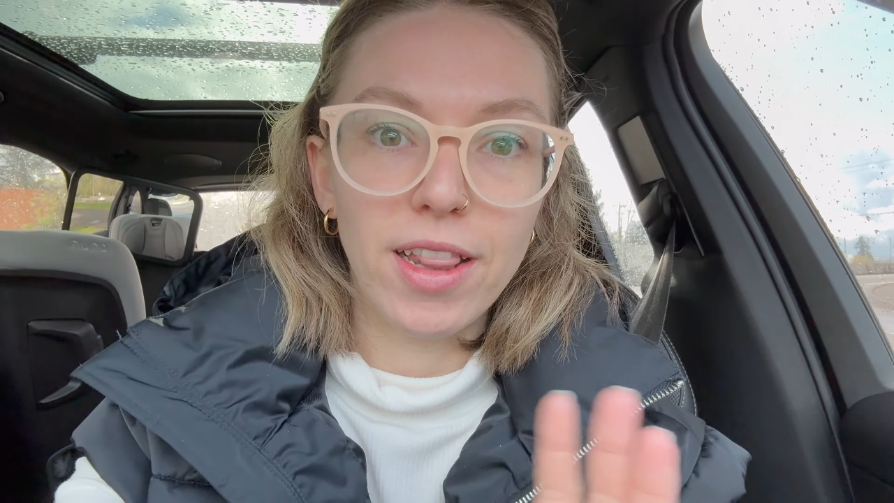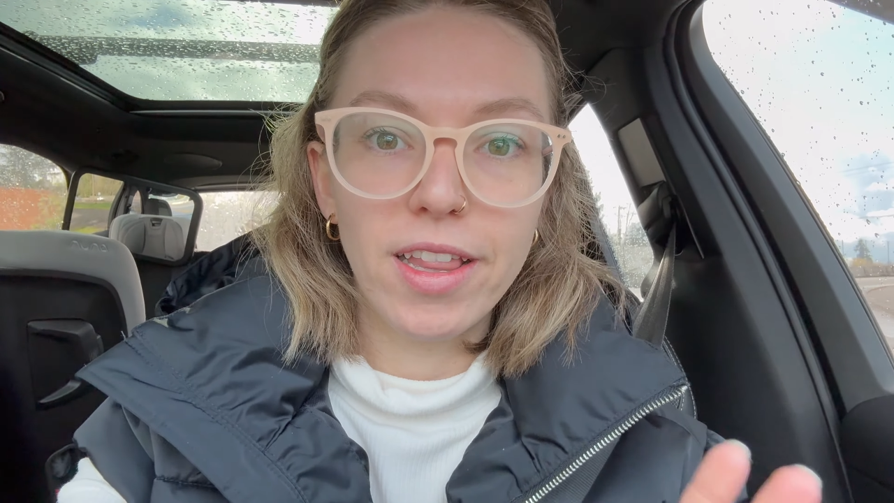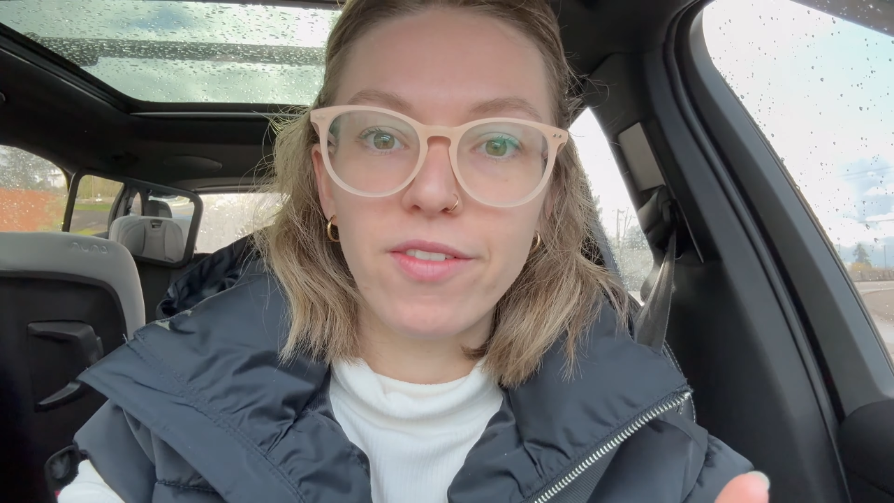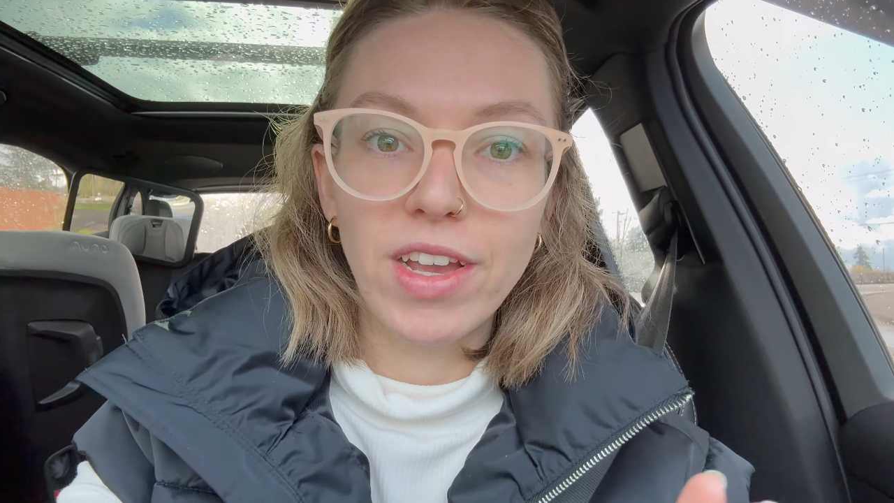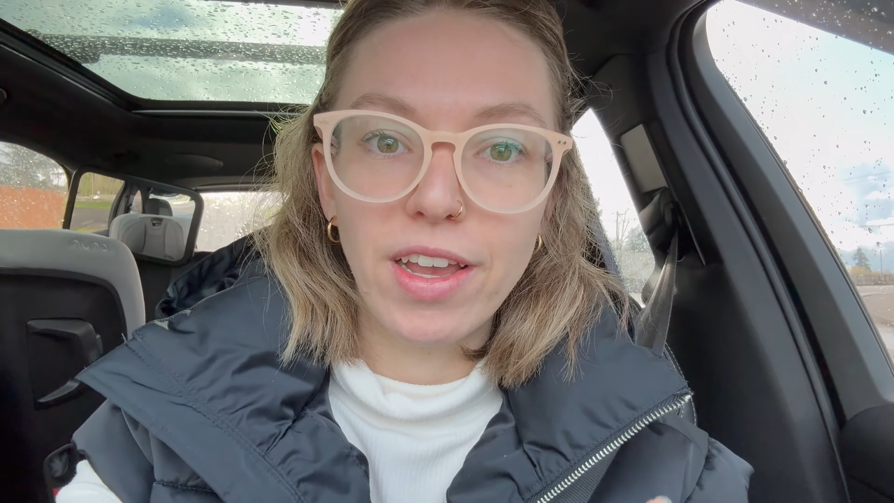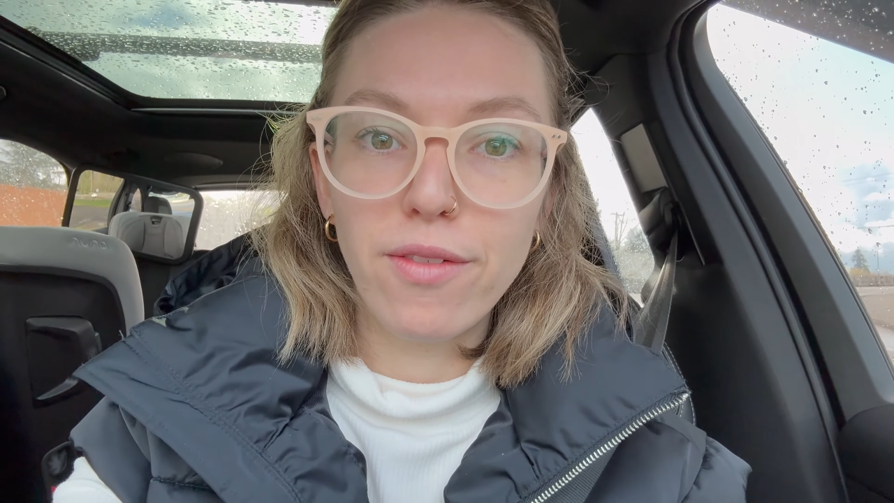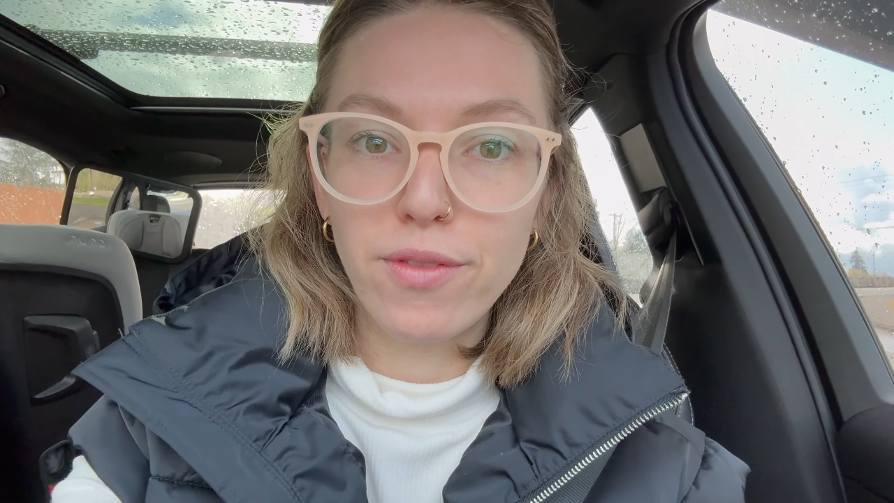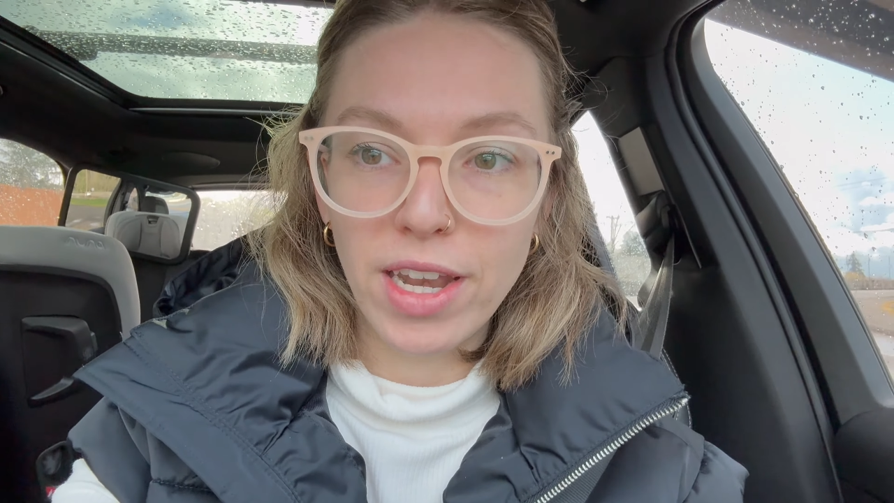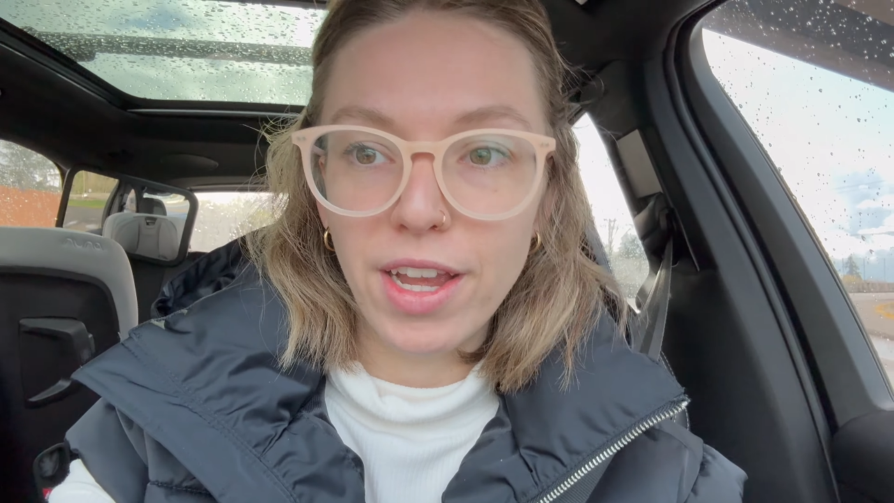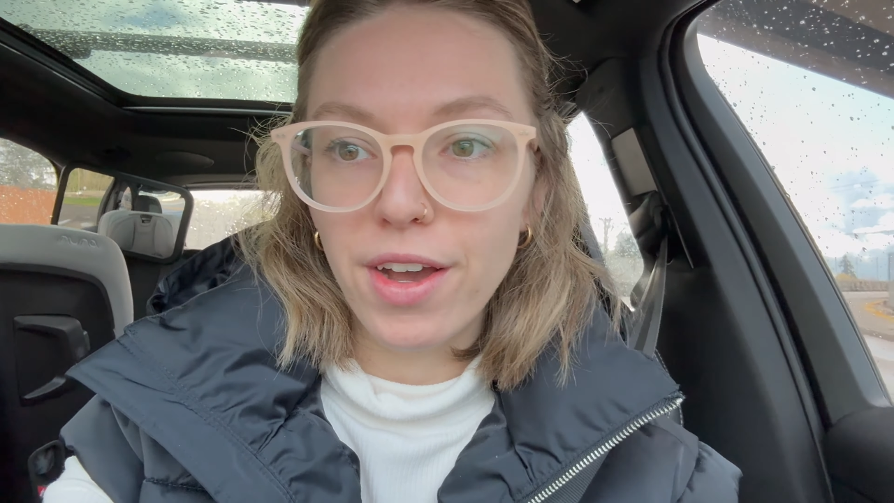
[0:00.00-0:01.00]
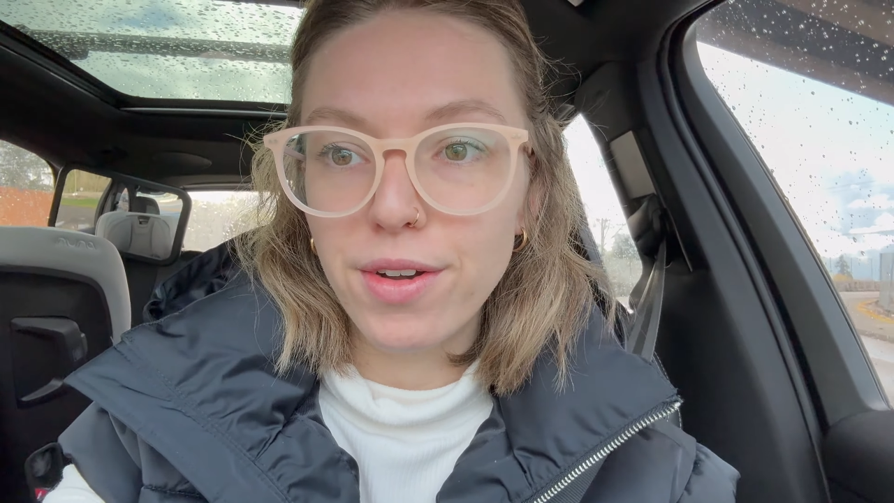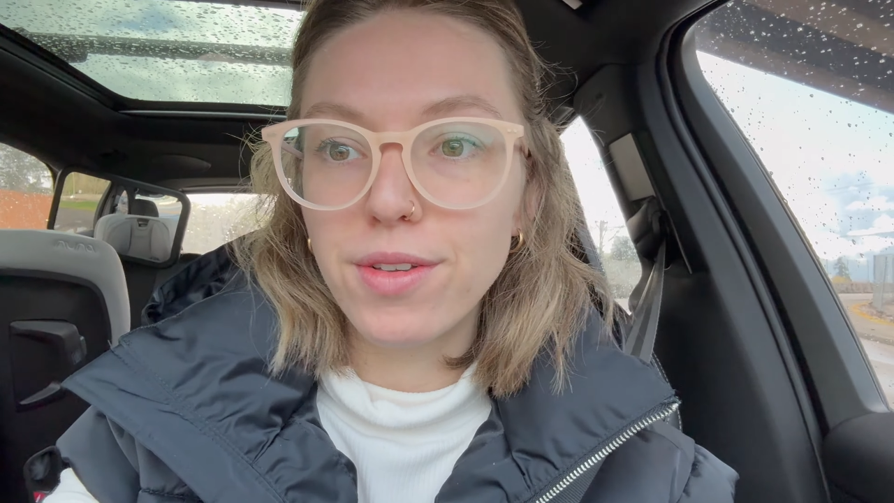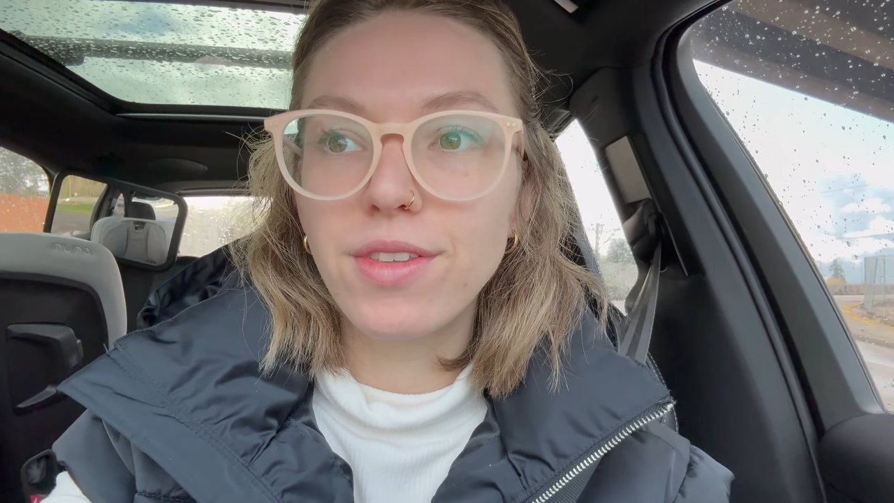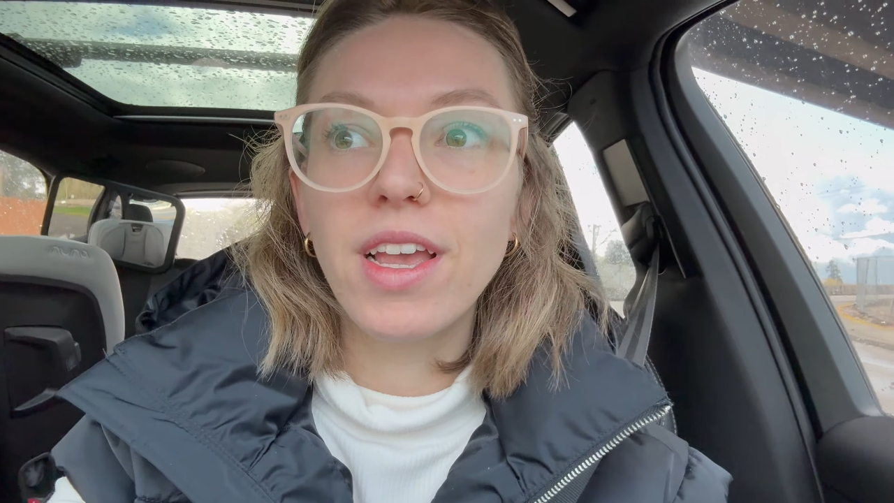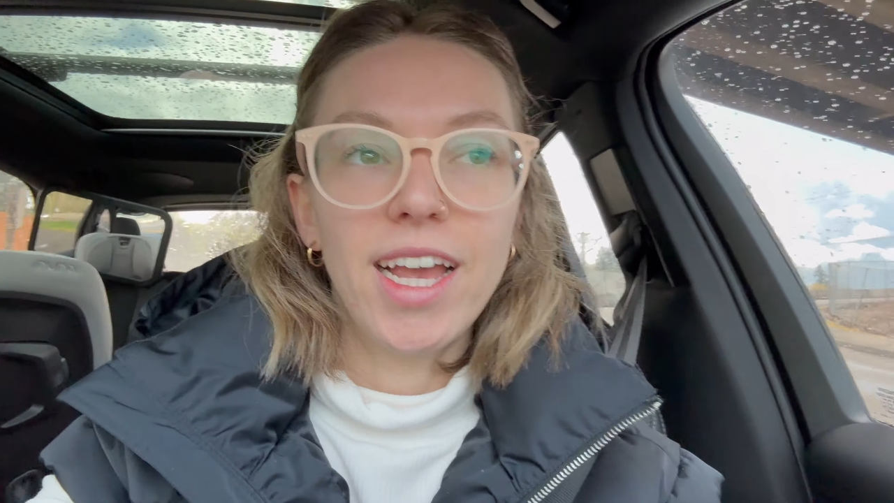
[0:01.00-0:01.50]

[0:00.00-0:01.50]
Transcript: living videos.